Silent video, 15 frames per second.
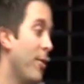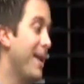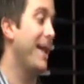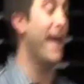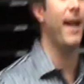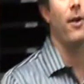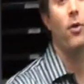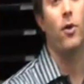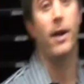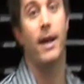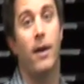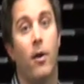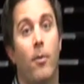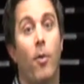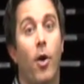to be taking a look
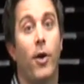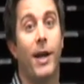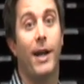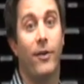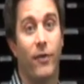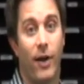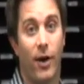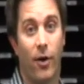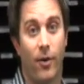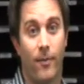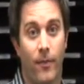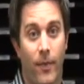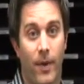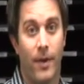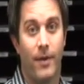at our marketing center.
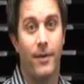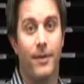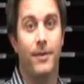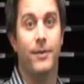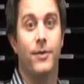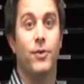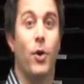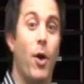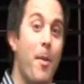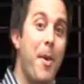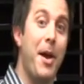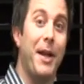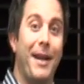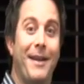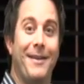So come
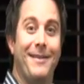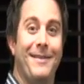on in.